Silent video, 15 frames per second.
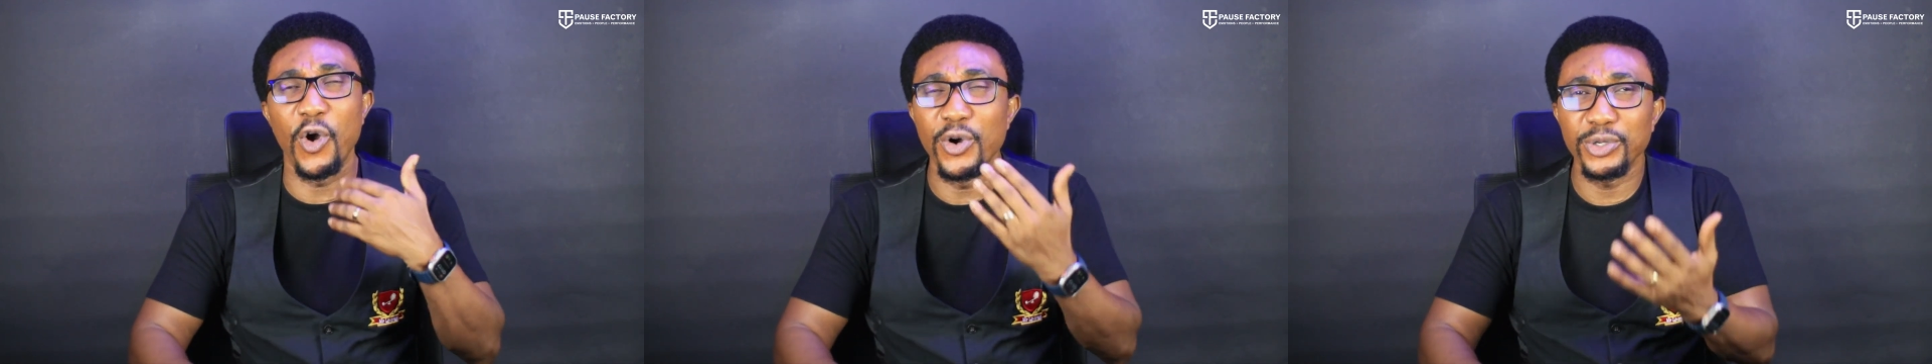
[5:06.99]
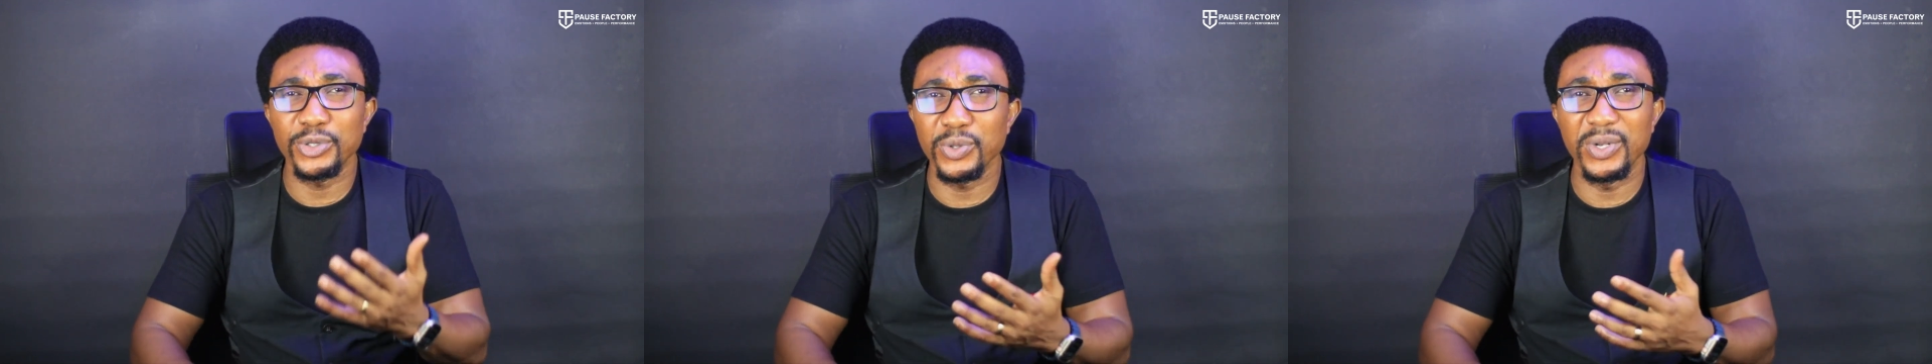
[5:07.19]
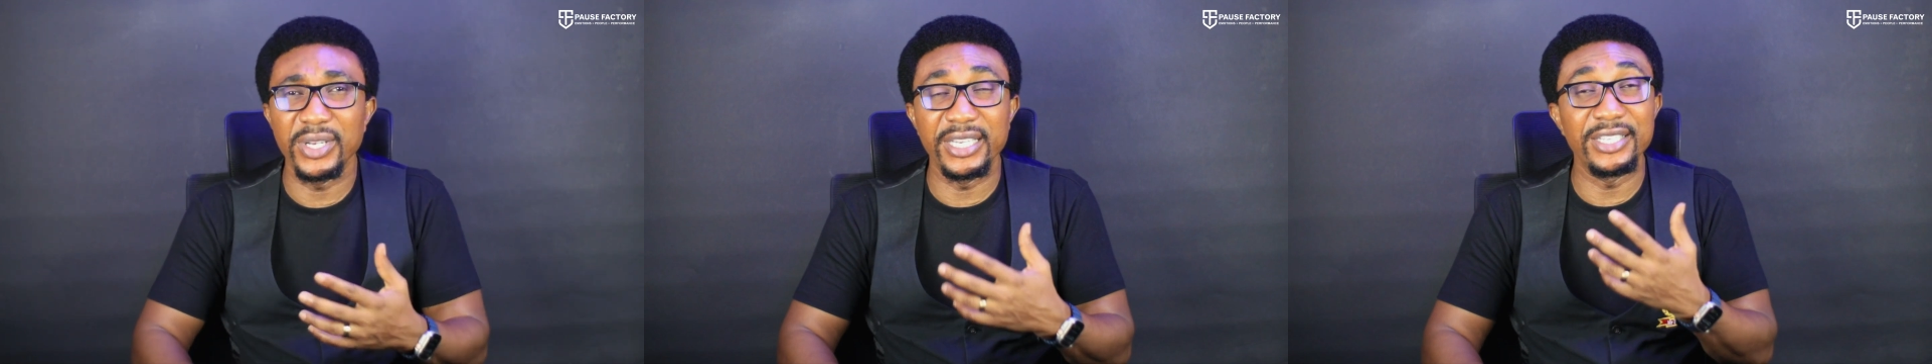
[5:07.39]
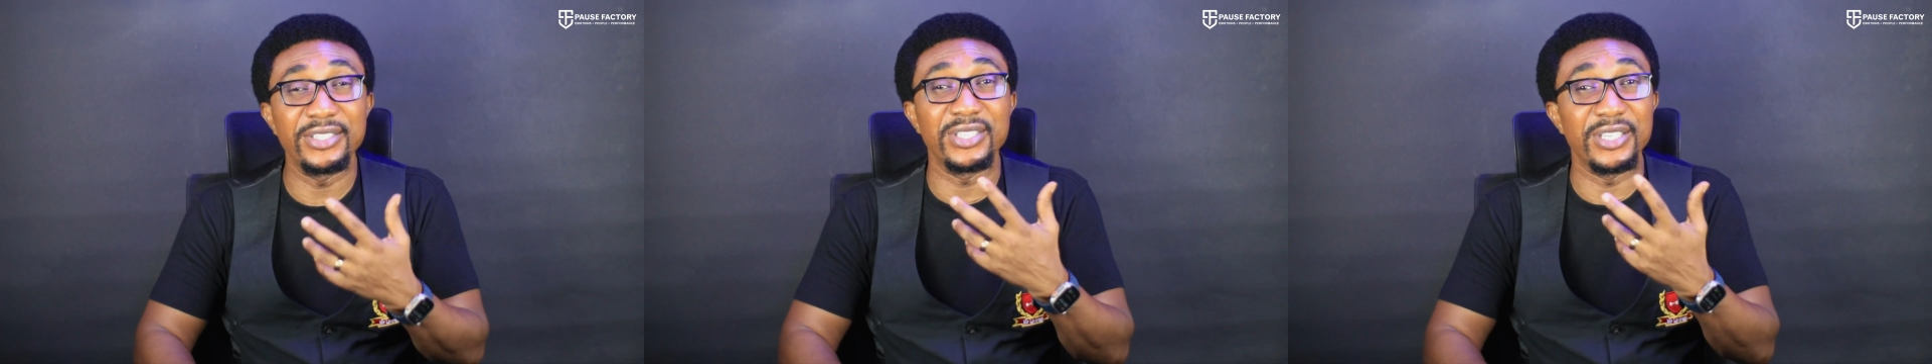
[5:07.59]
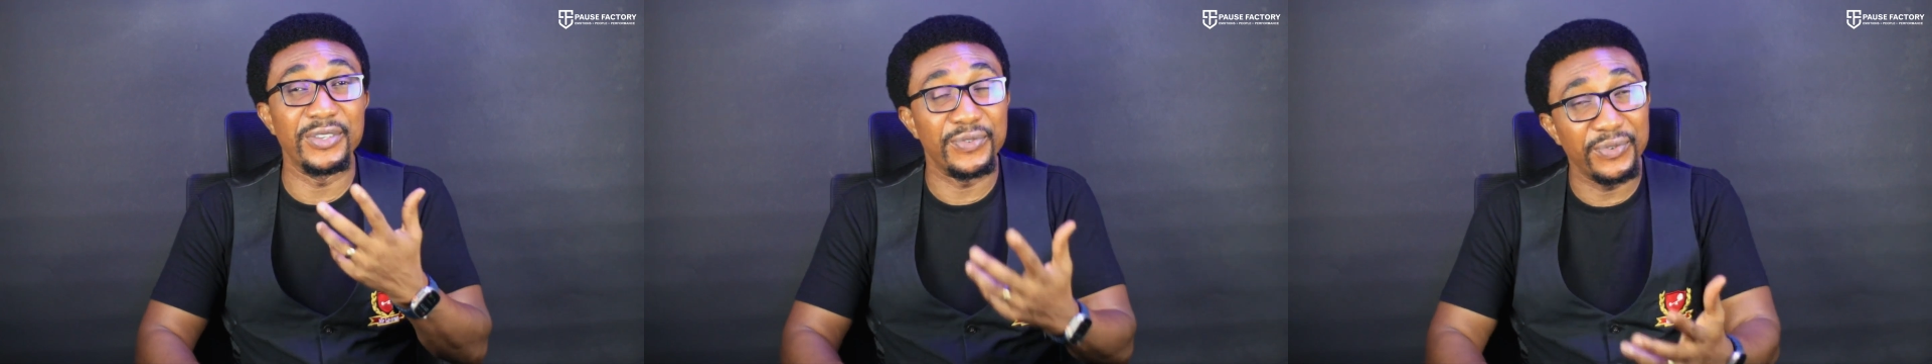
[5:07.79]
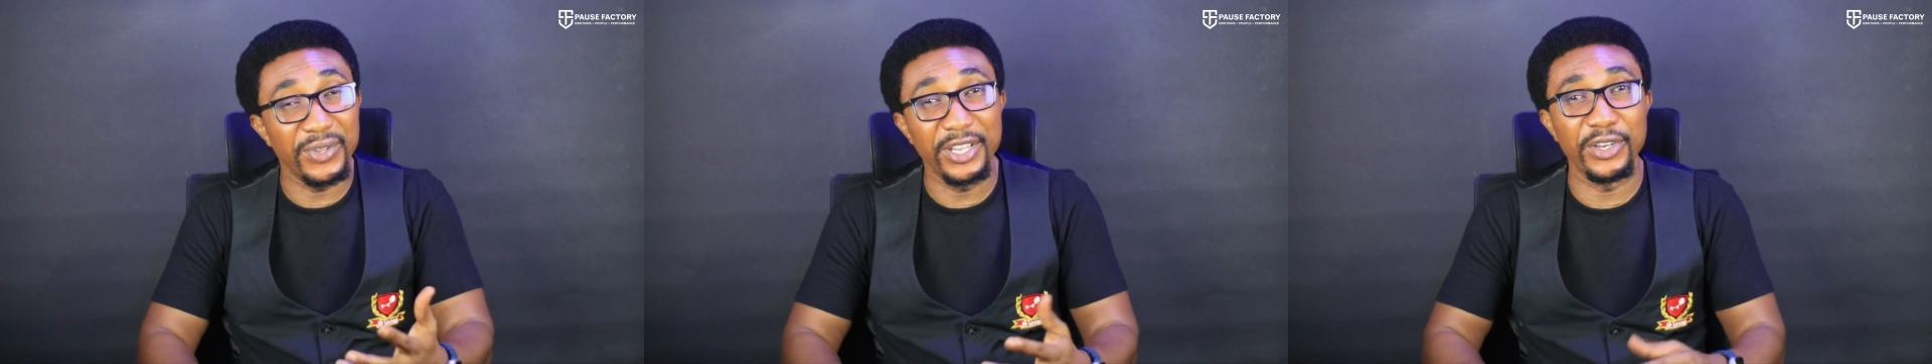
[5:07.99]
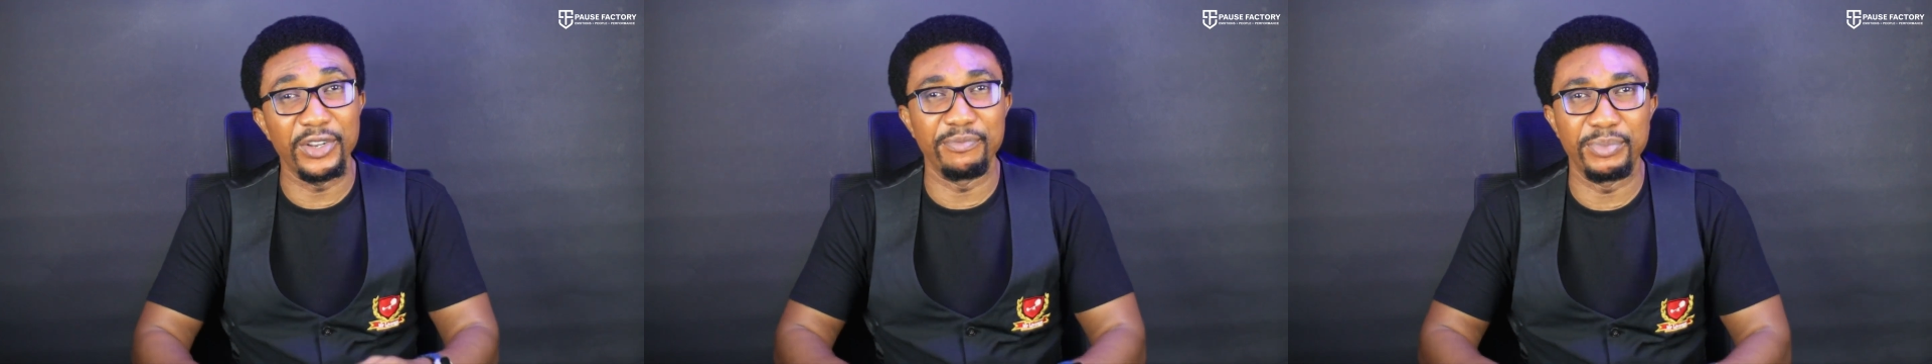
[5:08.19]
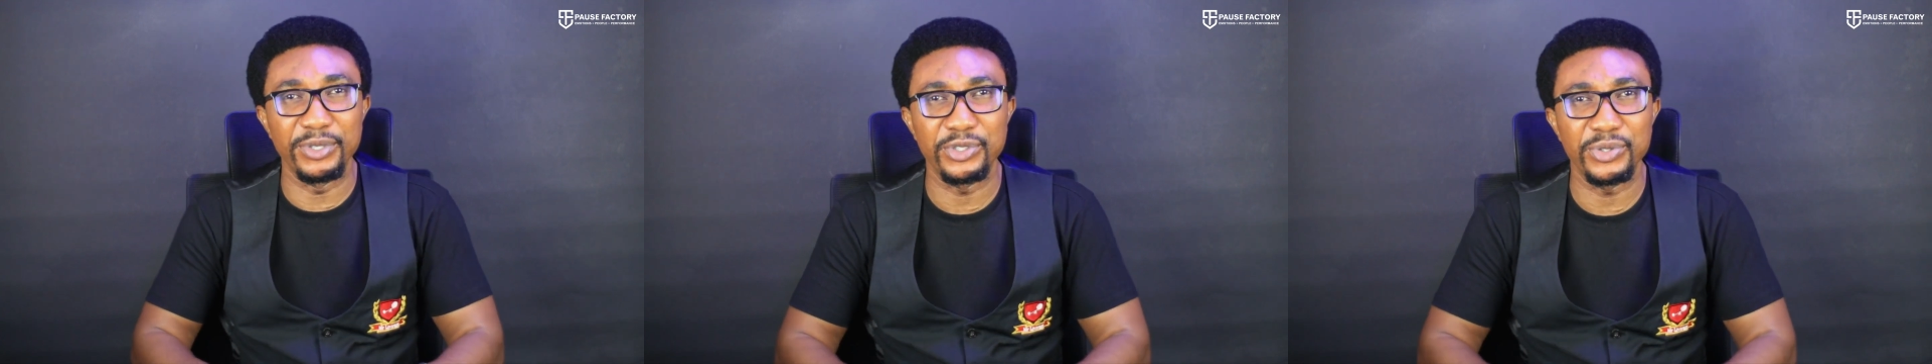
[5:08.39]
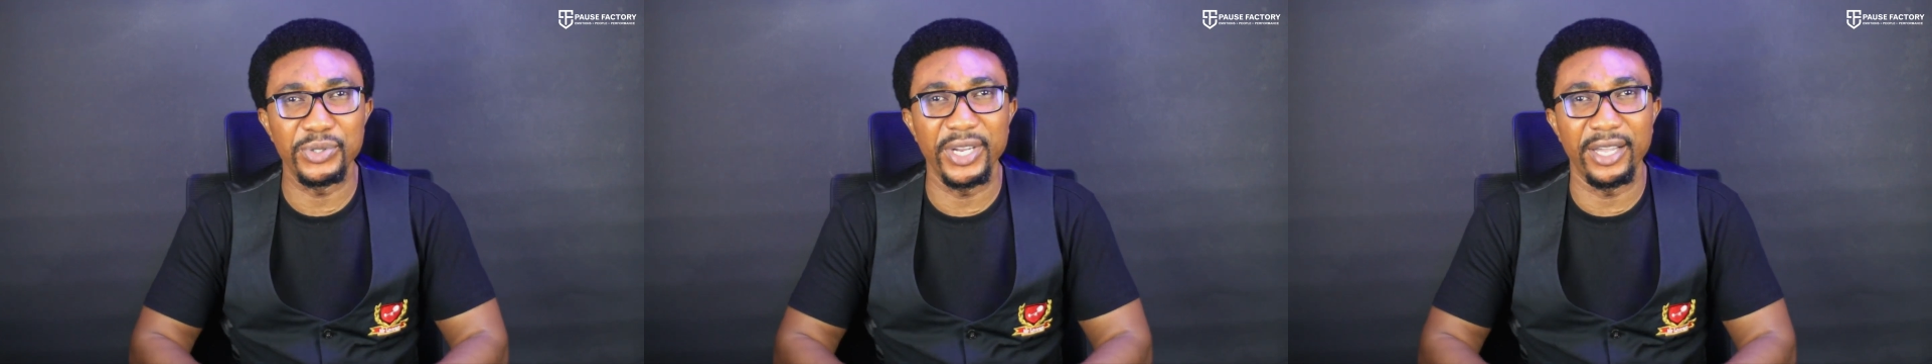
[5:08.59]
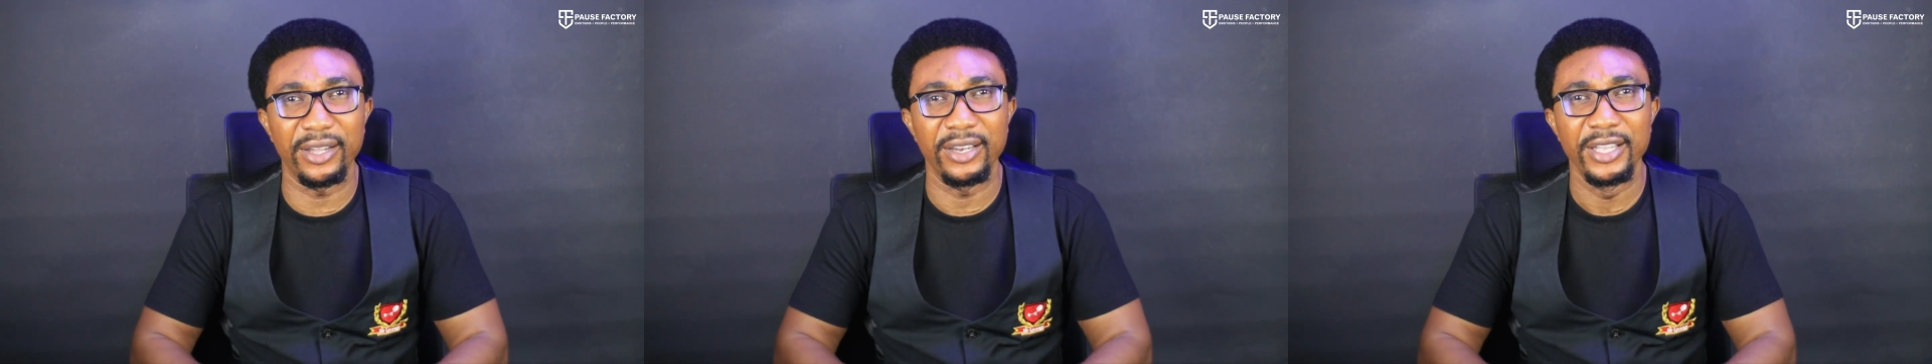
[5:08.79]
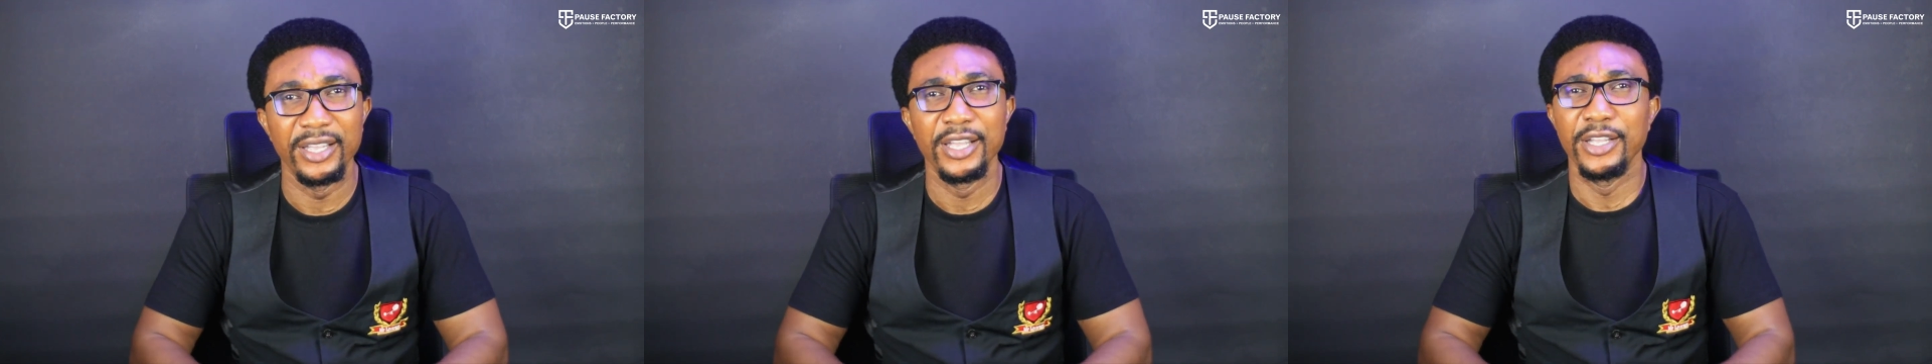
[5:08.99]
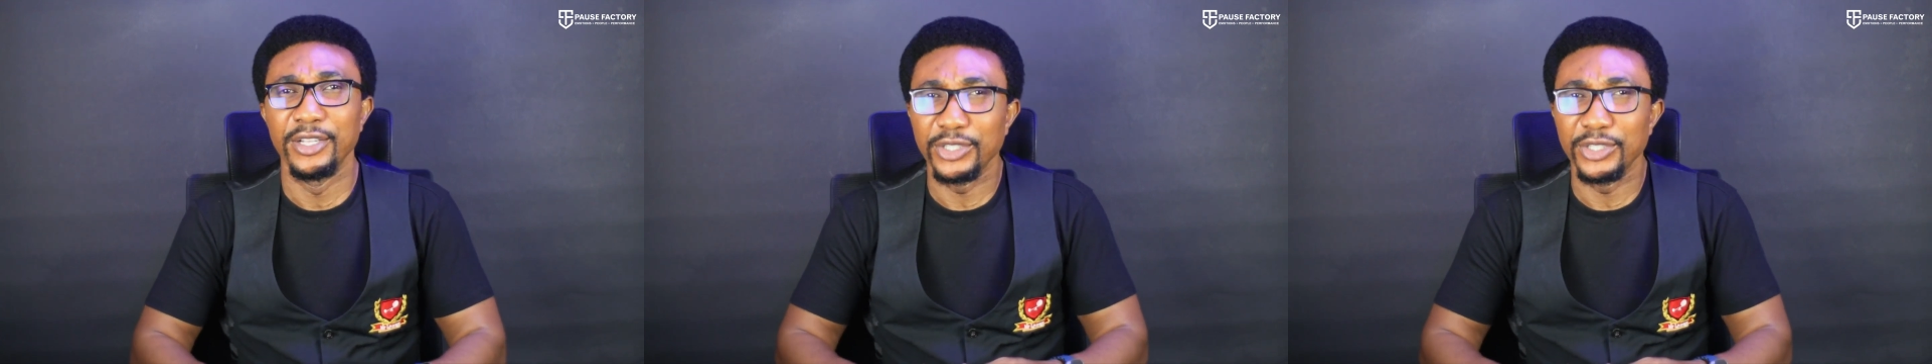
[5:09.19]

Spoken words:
also lead to the feeling of betrayal.